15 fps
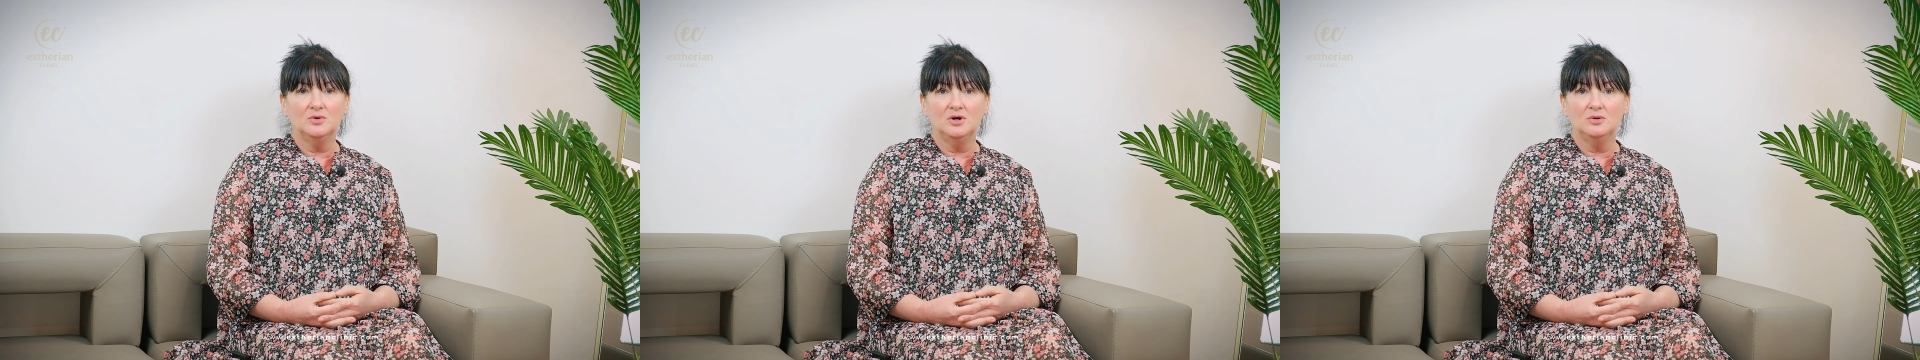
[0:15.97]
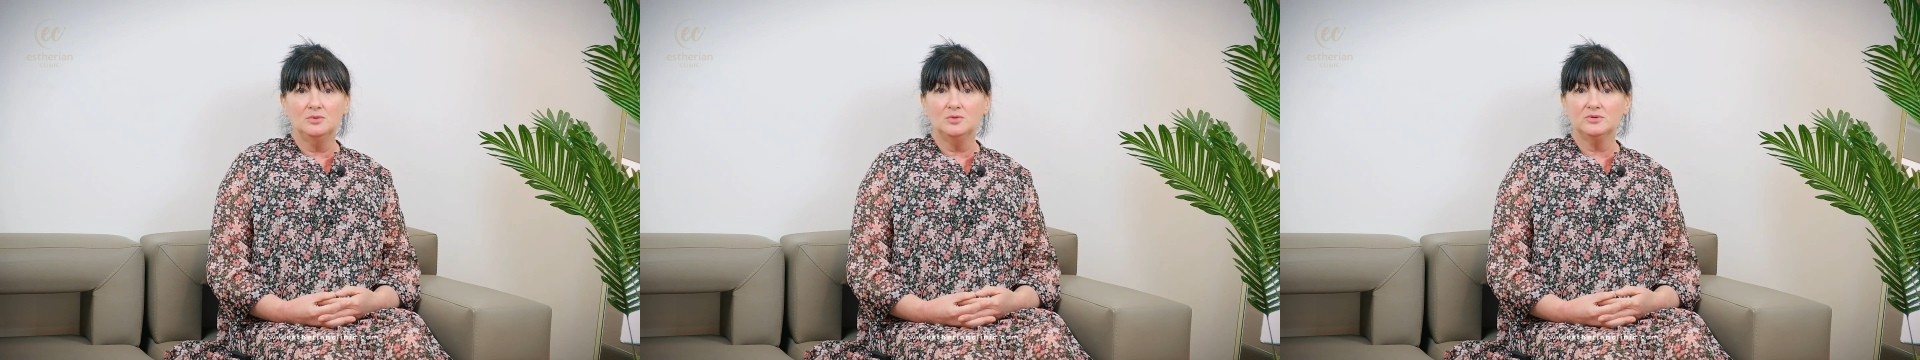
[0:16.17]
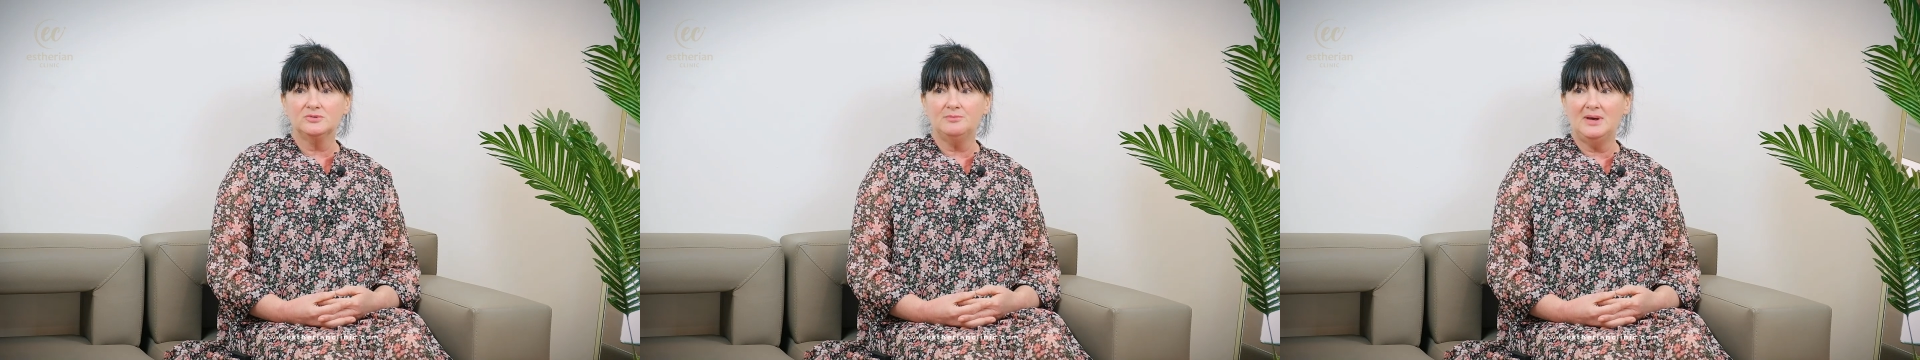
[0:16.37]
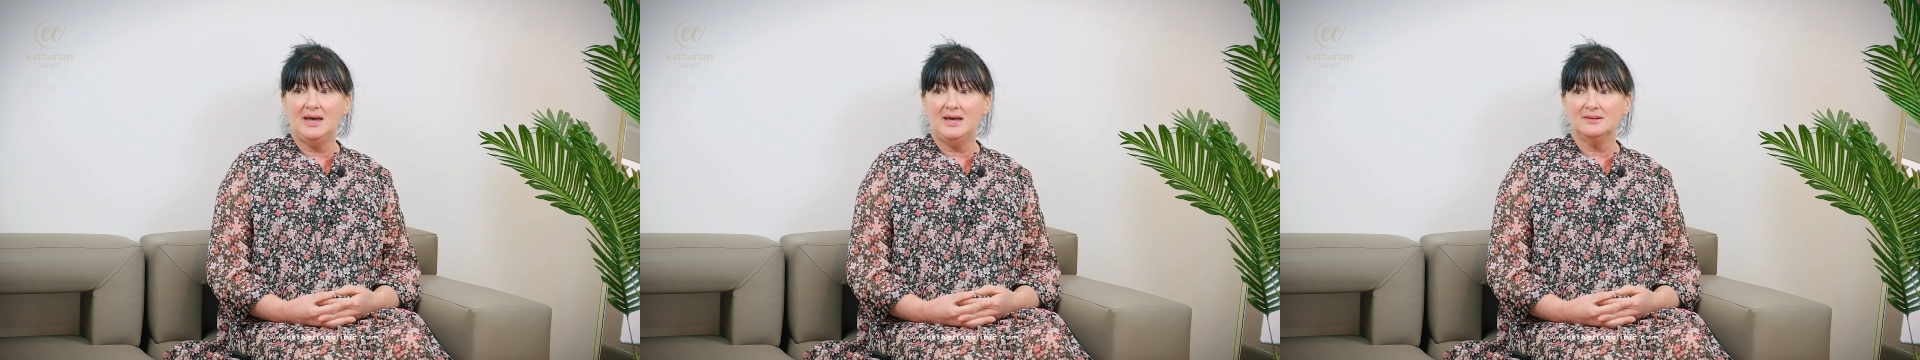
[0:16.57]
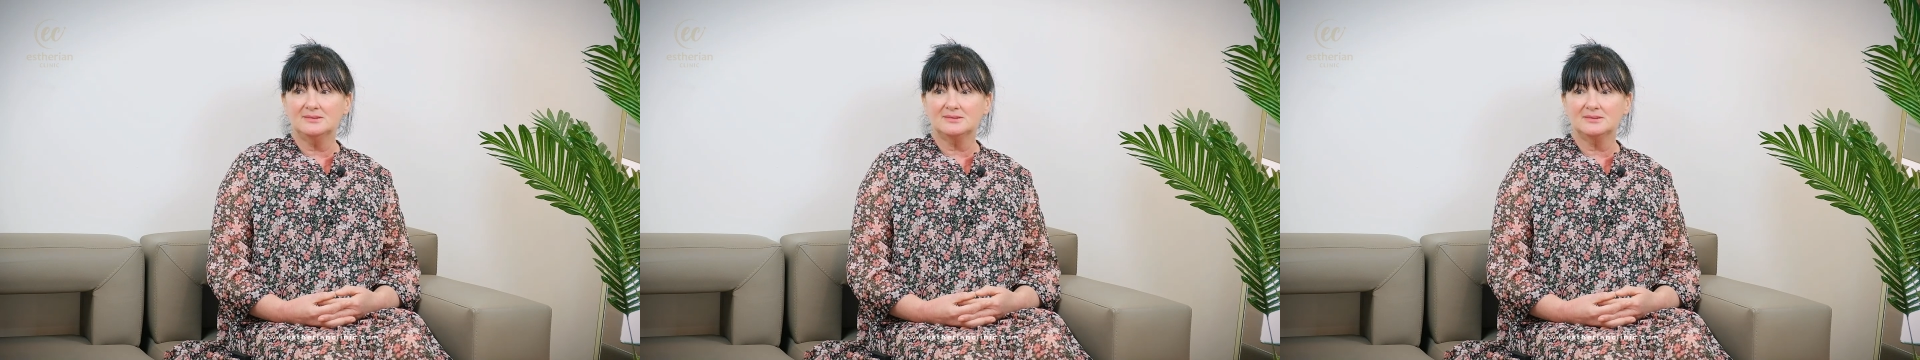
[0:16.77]
where we was
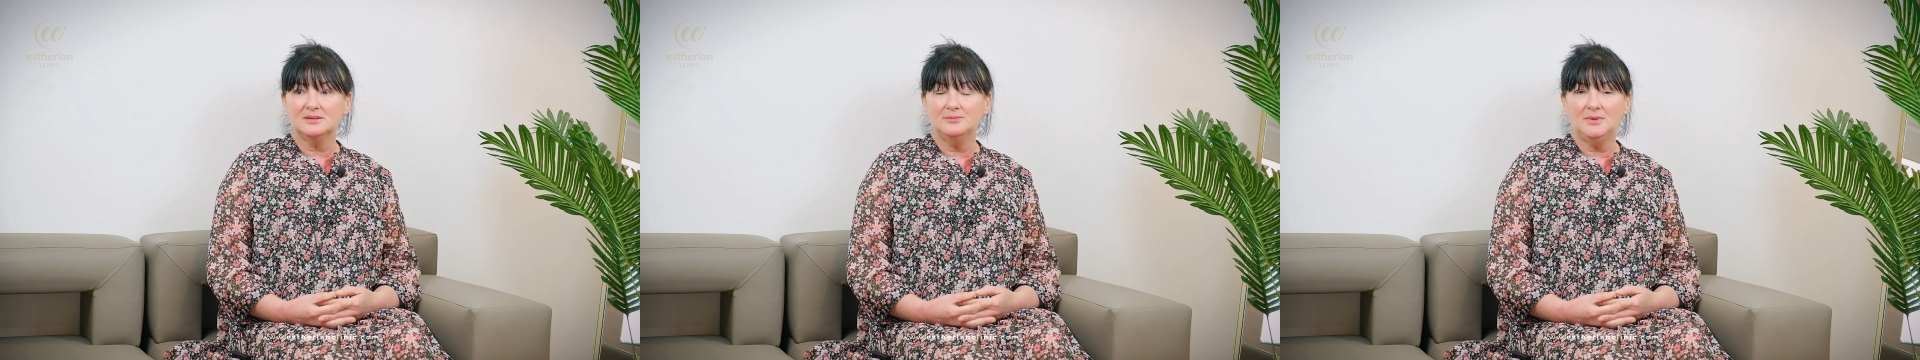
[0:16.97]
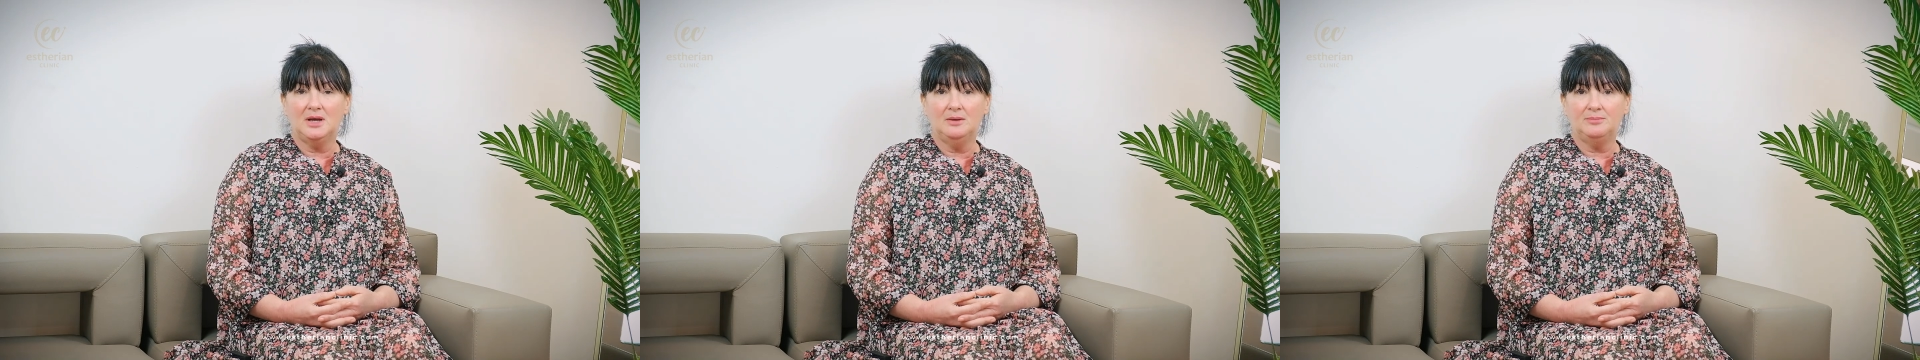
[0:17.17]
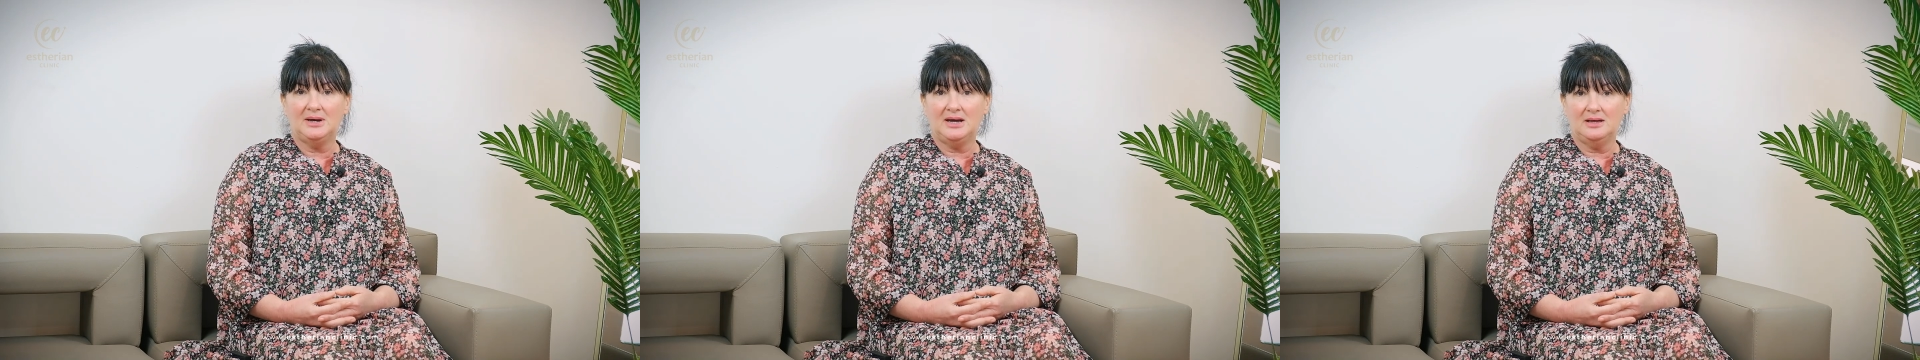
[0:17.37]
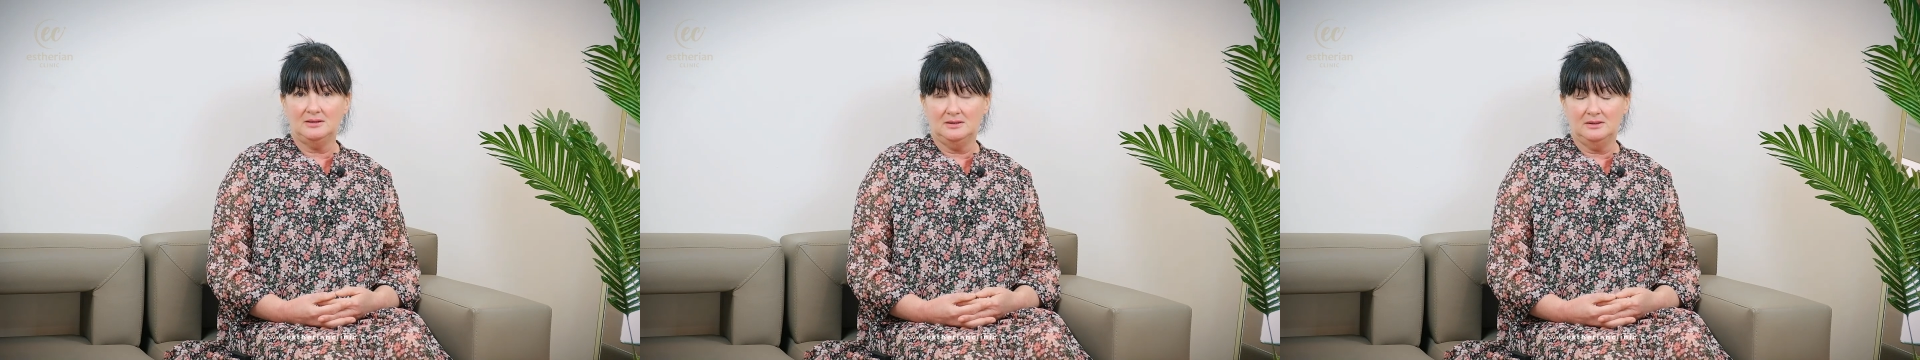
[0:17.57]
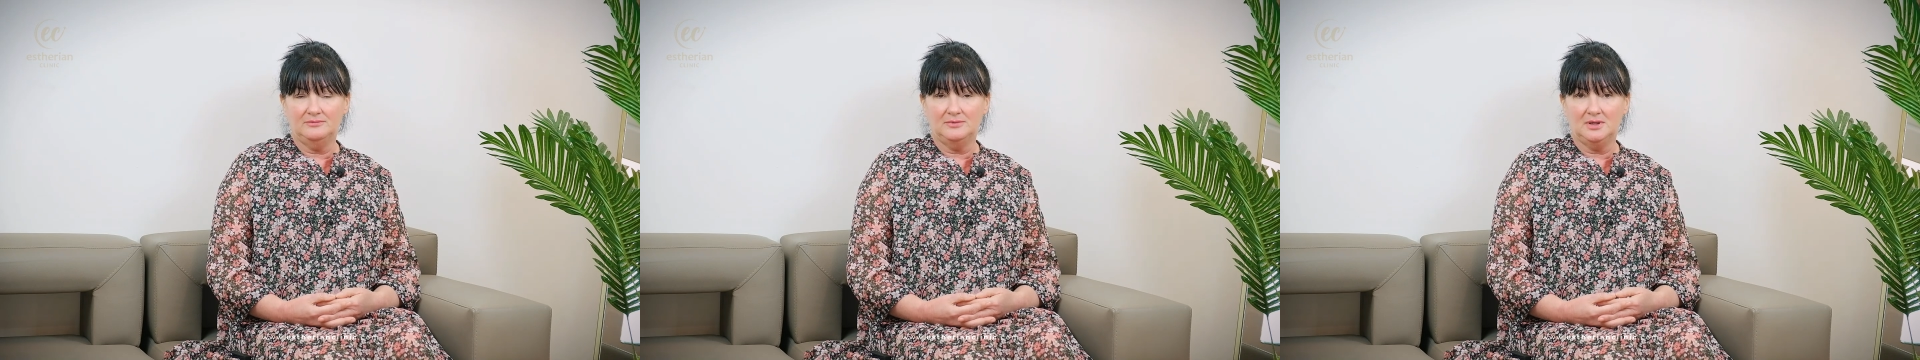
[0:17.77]
met
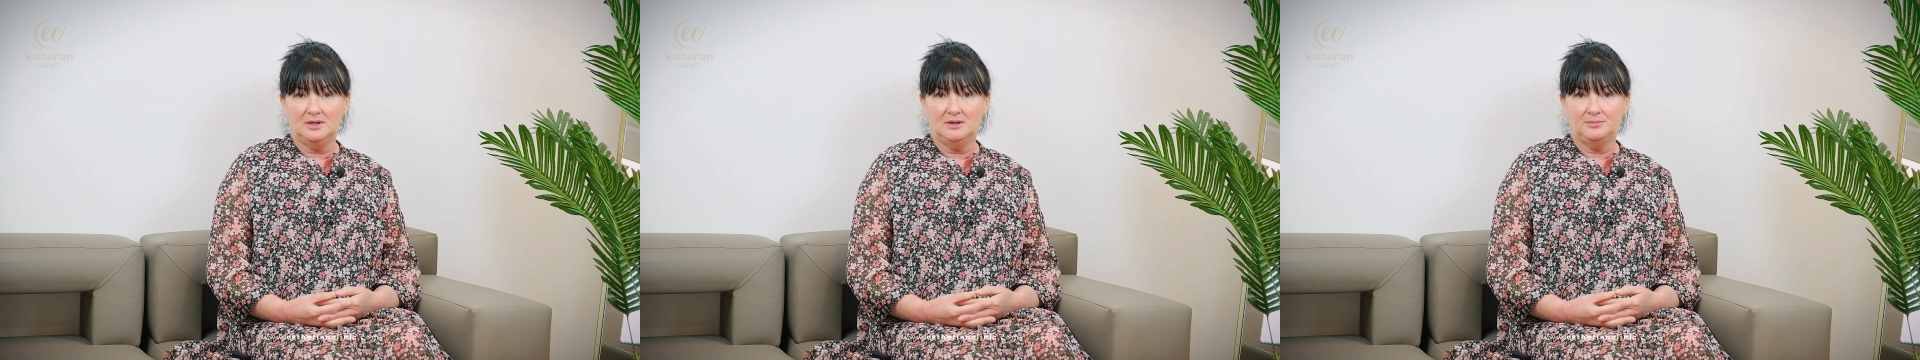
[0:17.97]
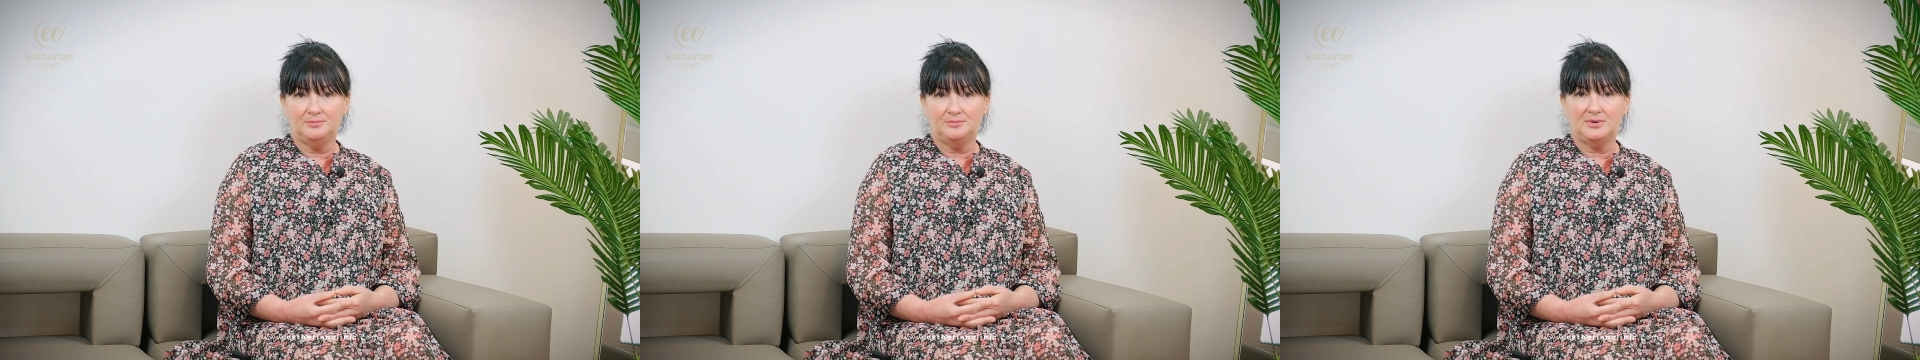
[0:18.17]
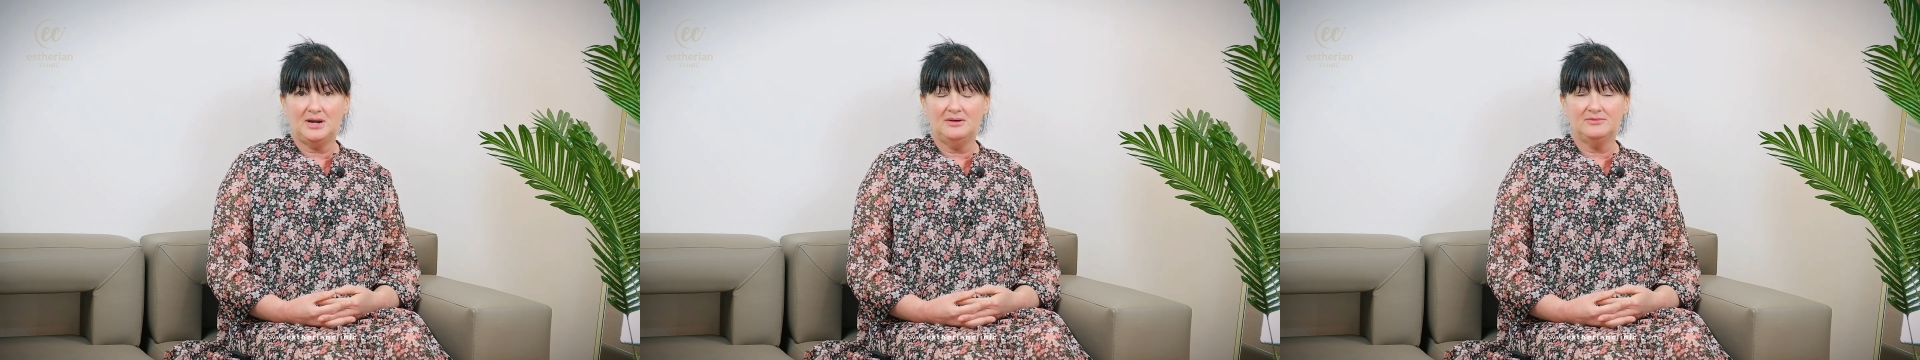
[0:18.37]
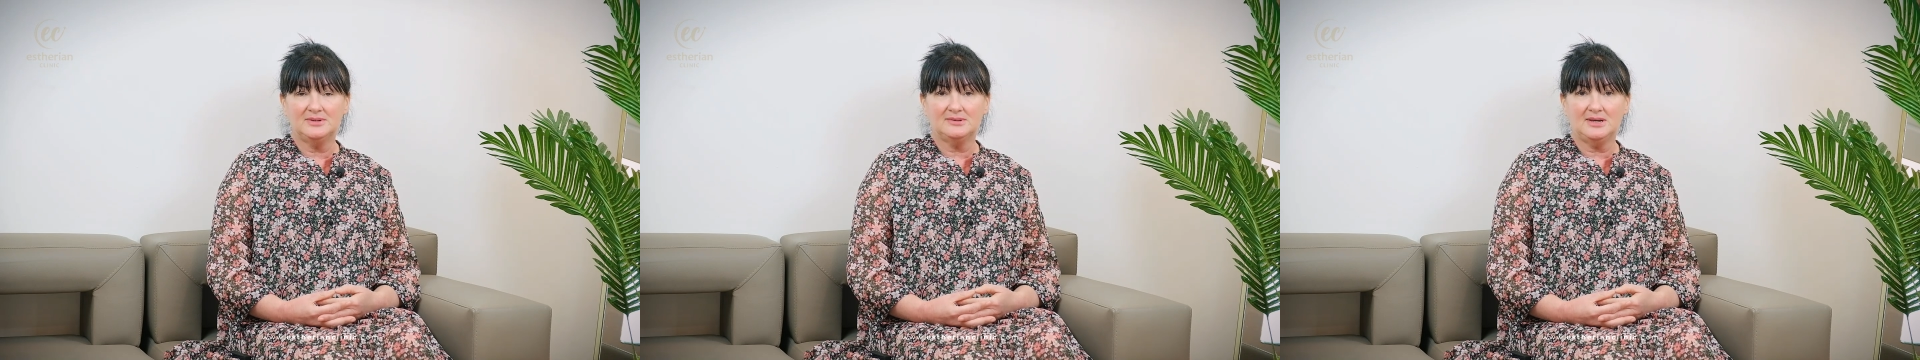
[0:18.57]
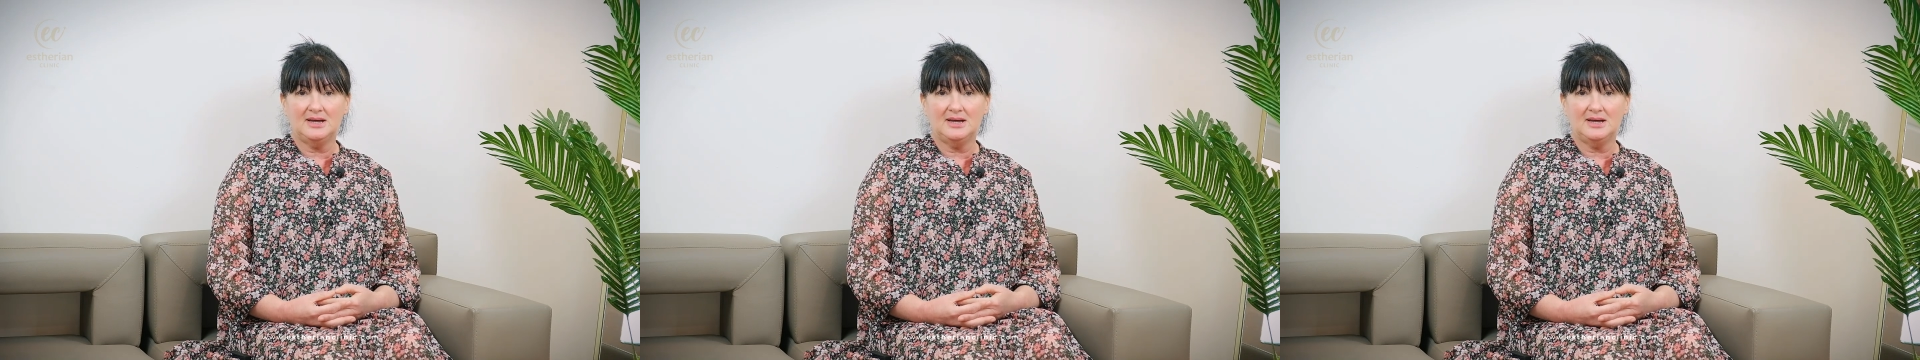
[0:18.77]
by a private